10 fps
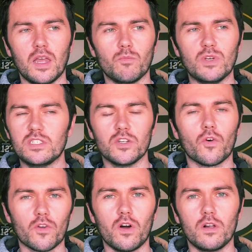We see in
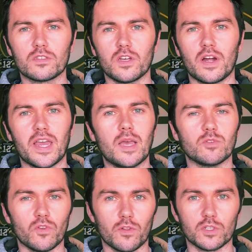other All Star
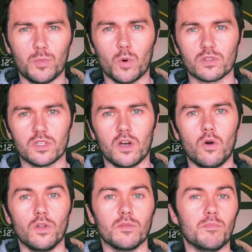games and other sports they
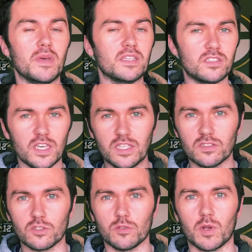hold it mid
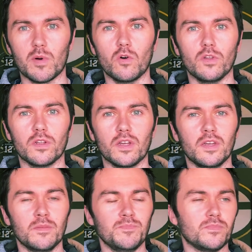season, some of them hold it,
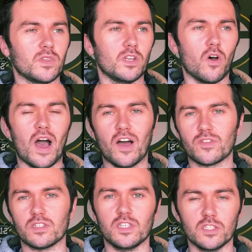you know,
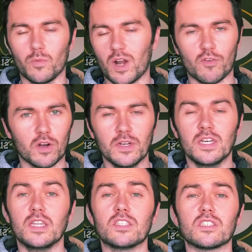after the season or whatever.
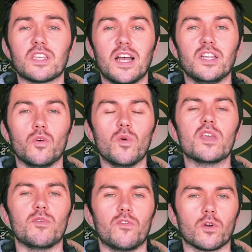This is held the
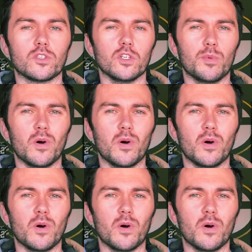week before the Super